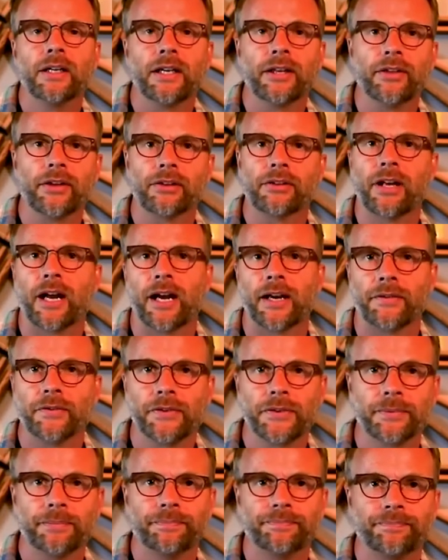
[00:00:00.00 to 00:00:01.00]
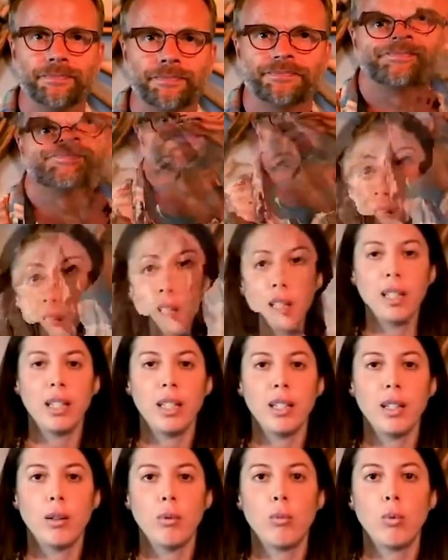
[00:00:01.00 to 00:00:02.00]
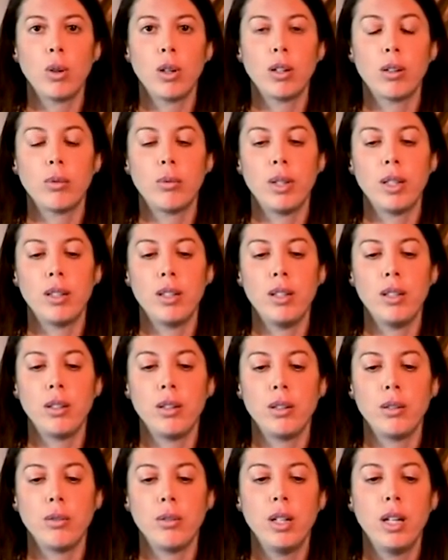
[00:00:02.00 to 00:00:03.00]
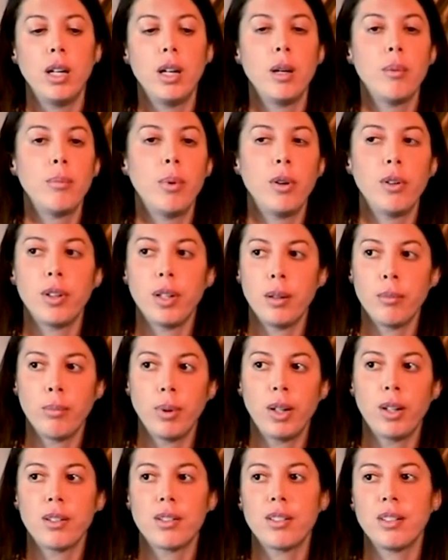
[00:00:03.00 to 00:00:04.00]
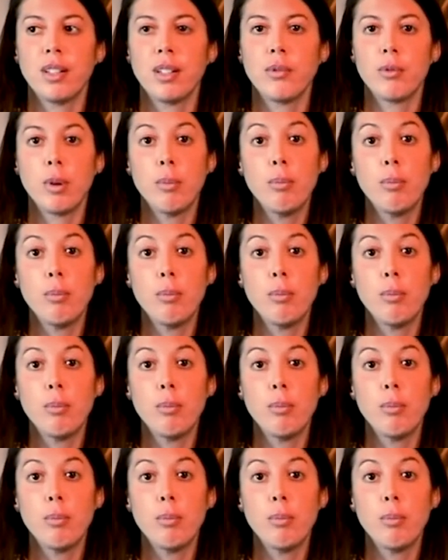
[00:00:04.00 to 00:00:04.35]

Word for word: in their lives. We work with you both in person and